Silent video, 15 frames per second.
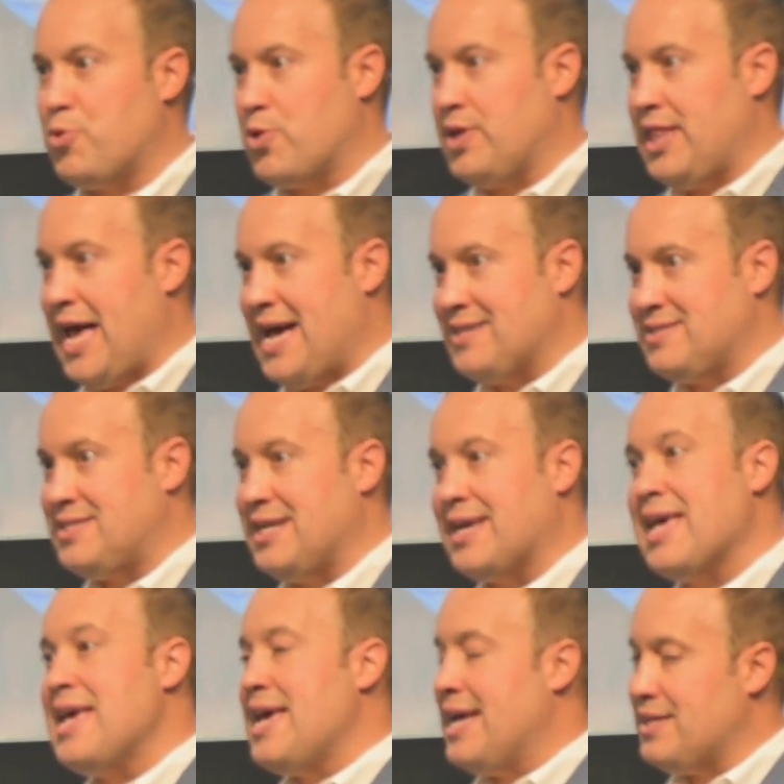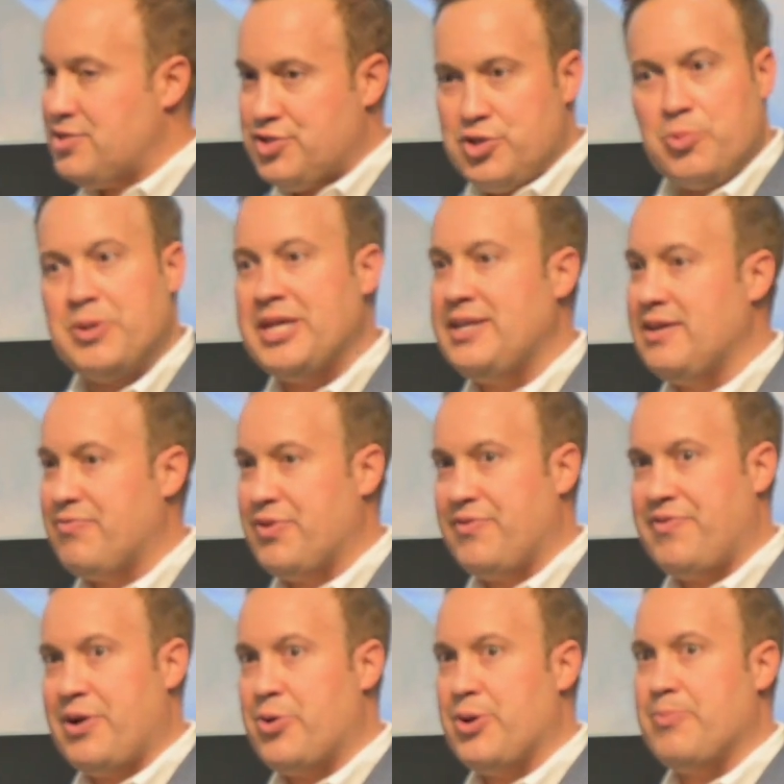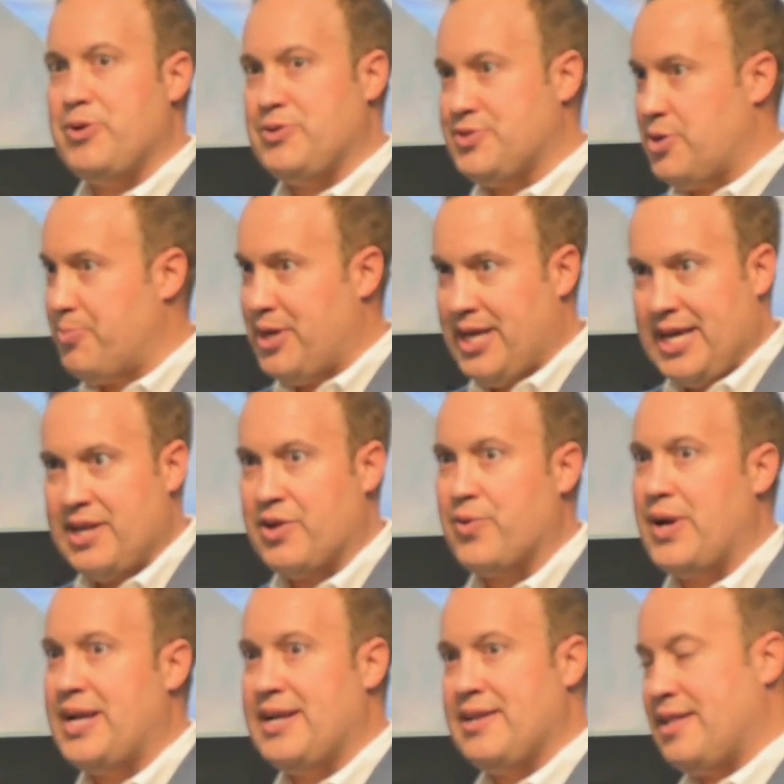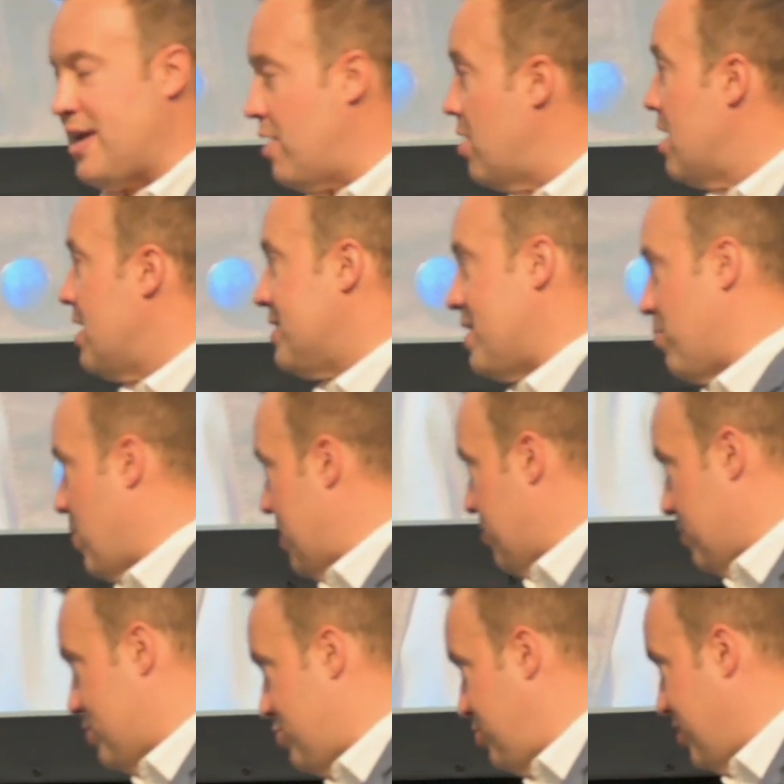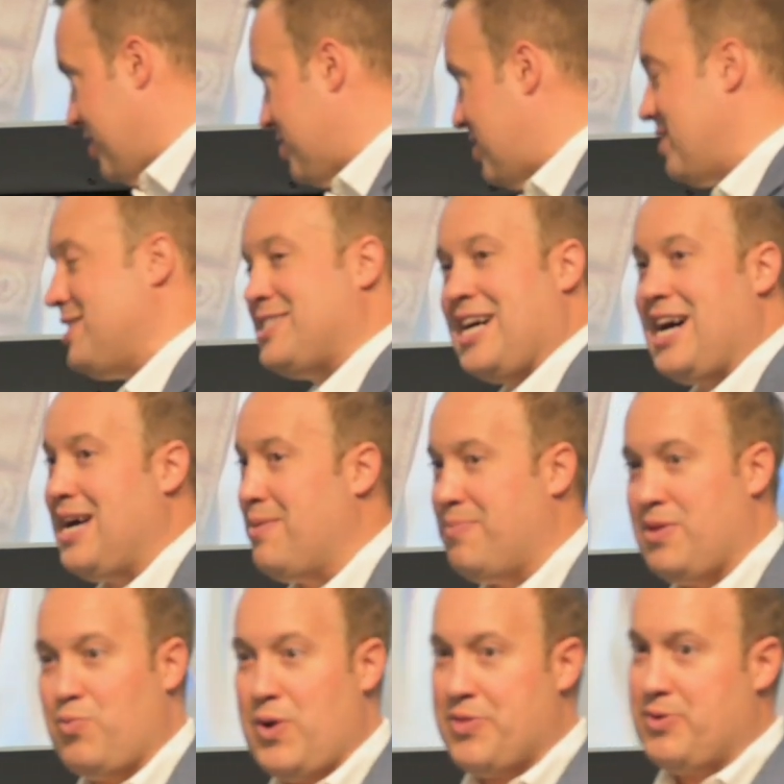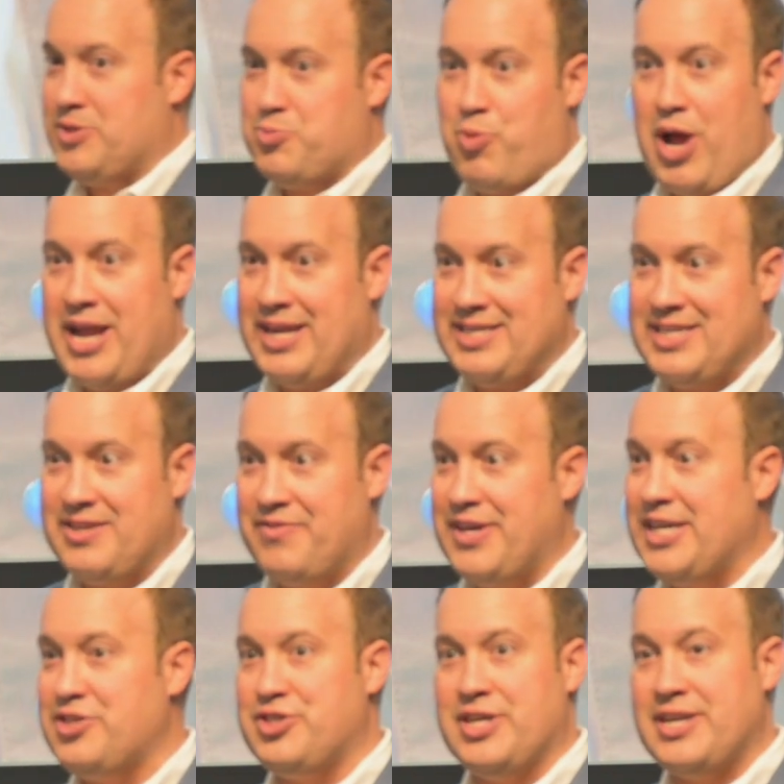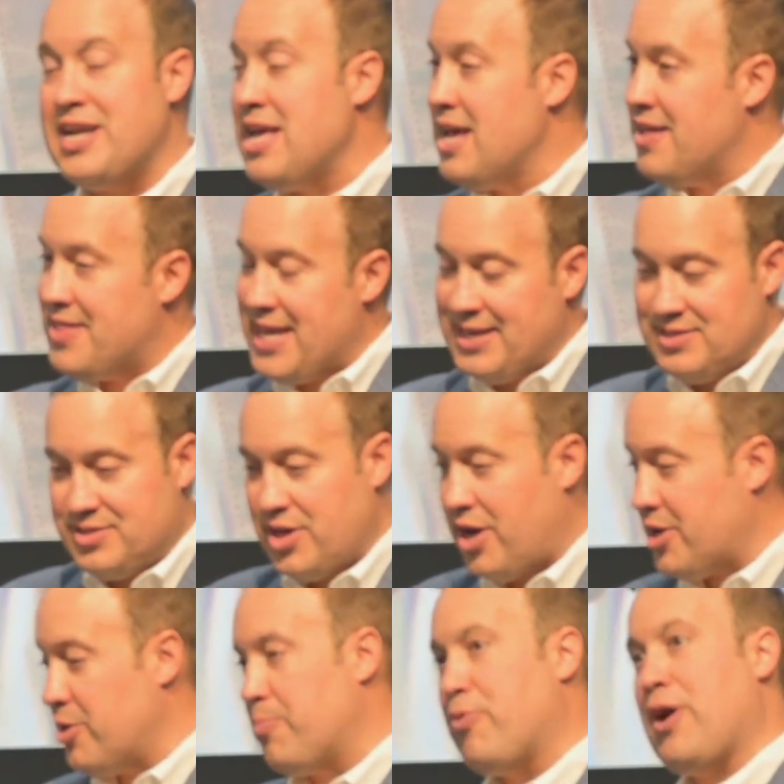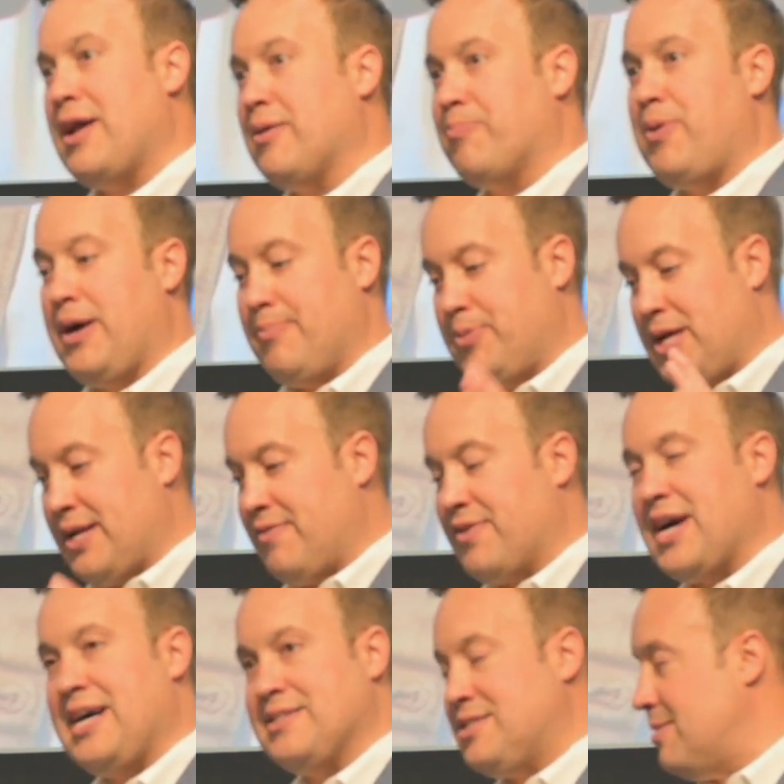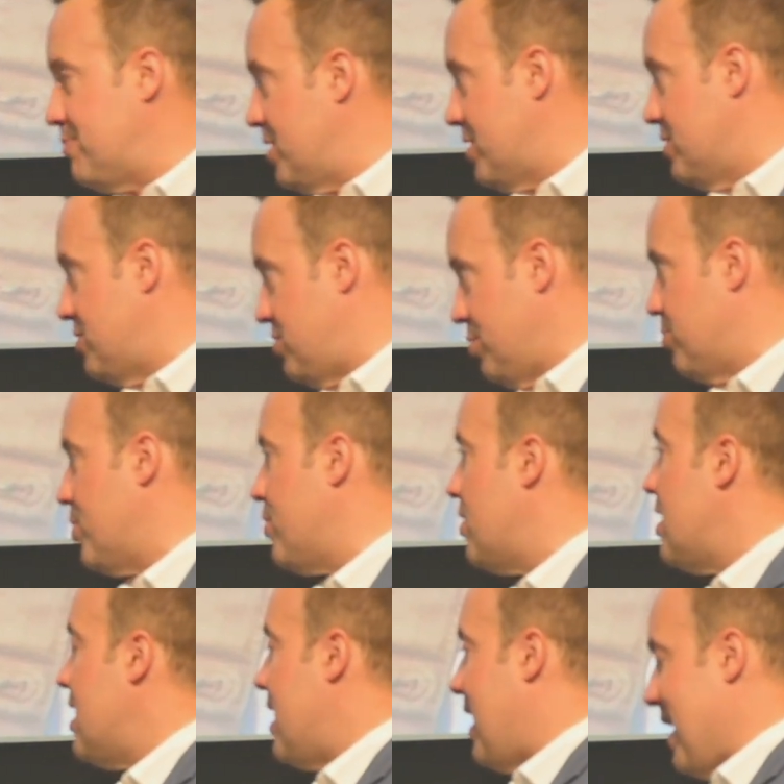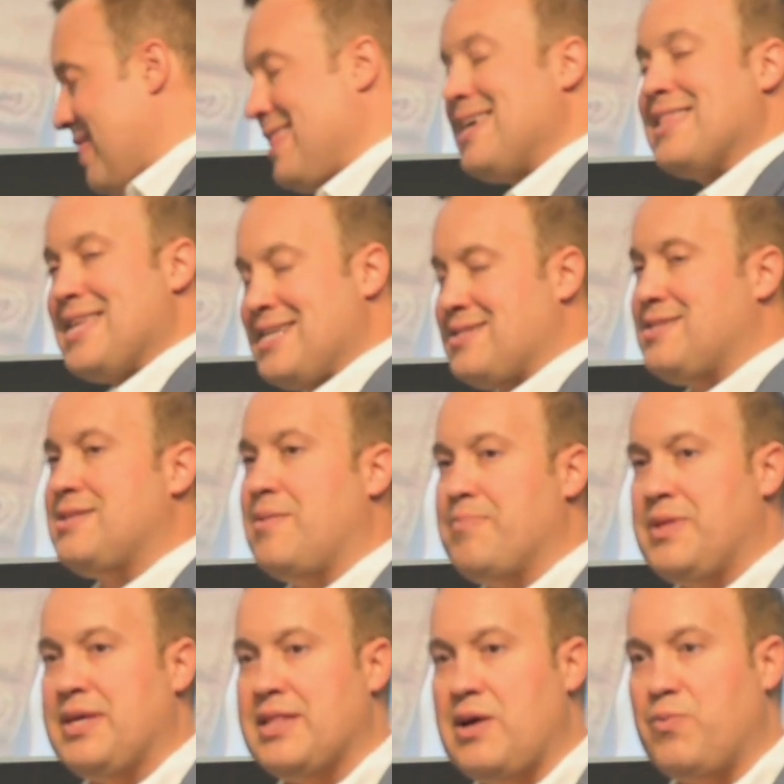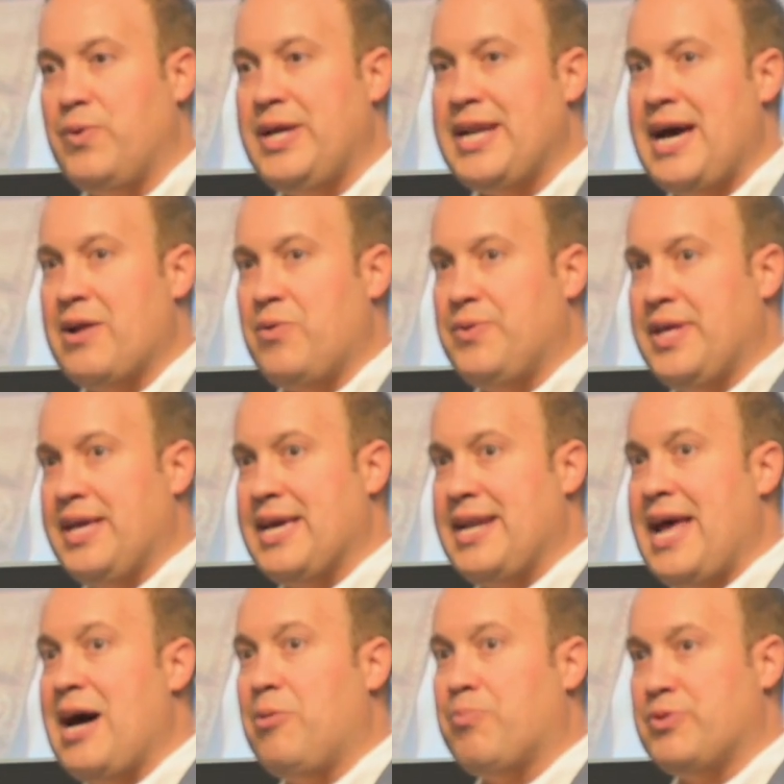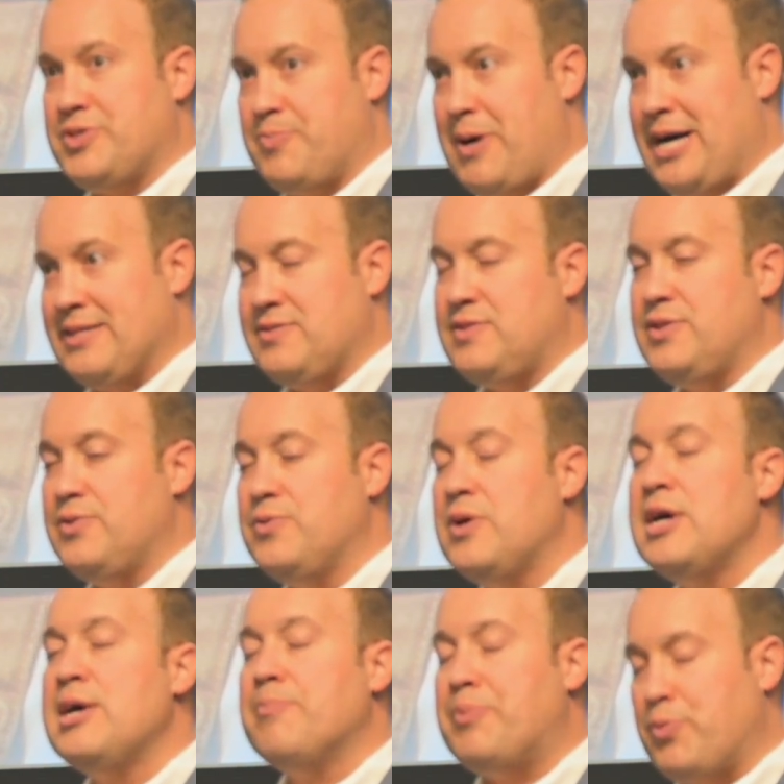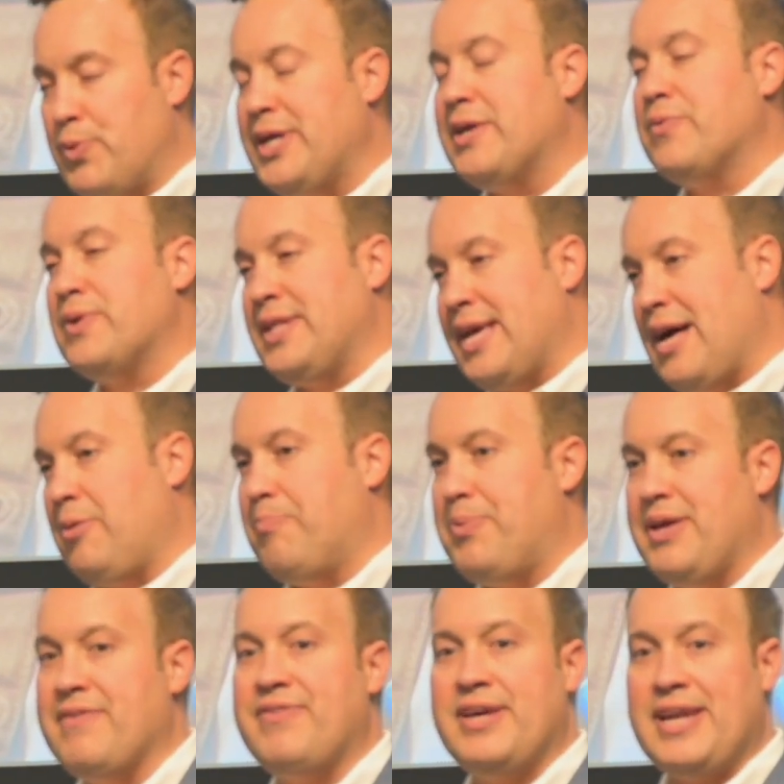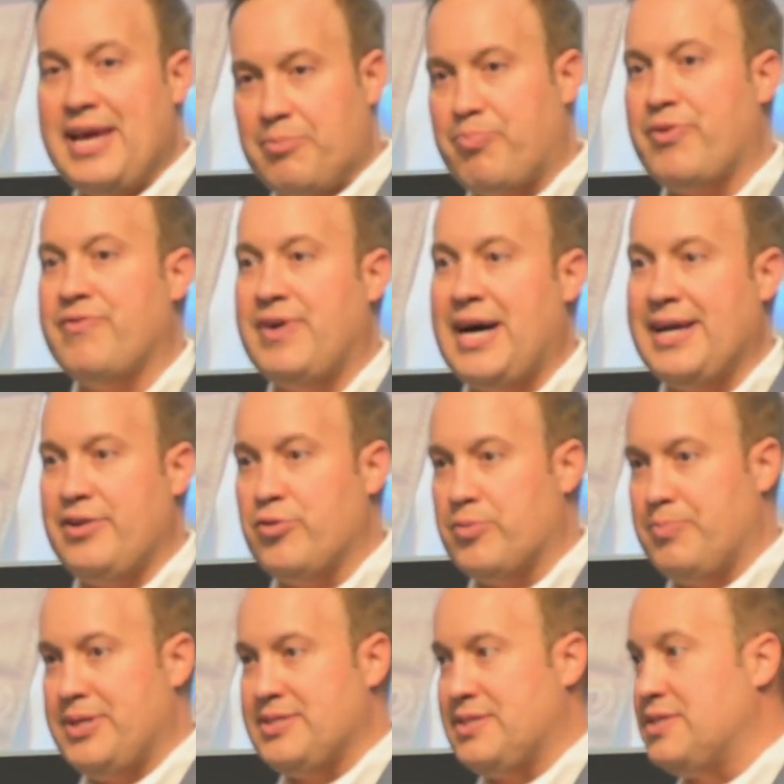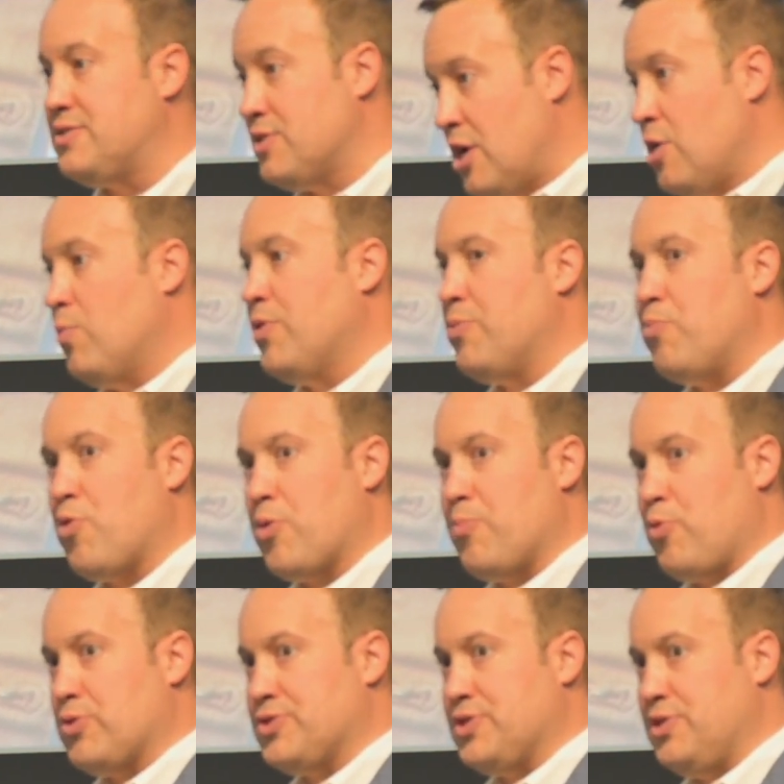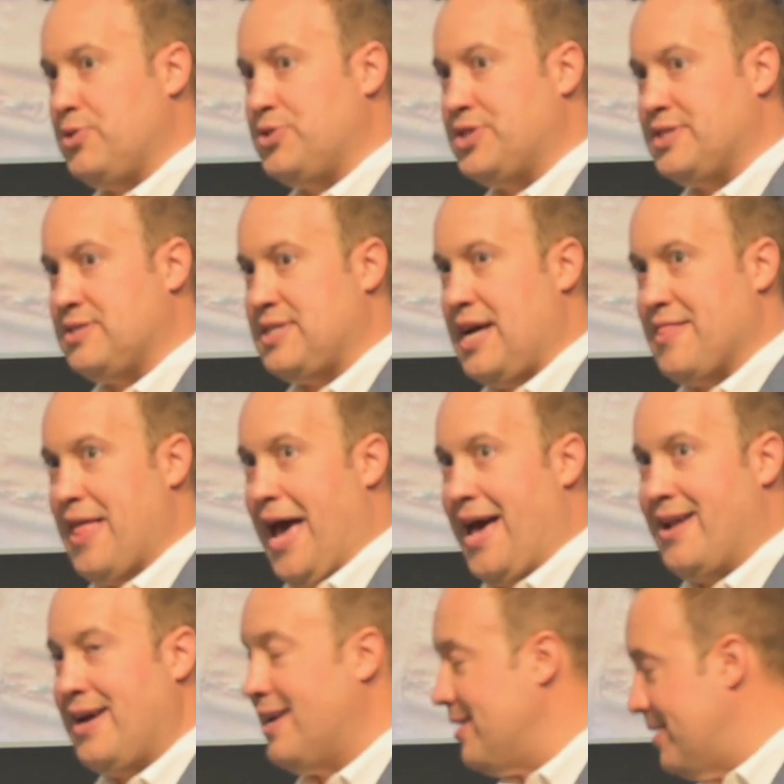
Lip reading: more elastic, and so many different variables are being integrated in there, that whether it's just-in-time, that whether it's product innovation, that entire product pipeline of concept to consumer, I think that's something that we not only can help respond to, but we can really help pivot and provide your business with more and more solutions on that.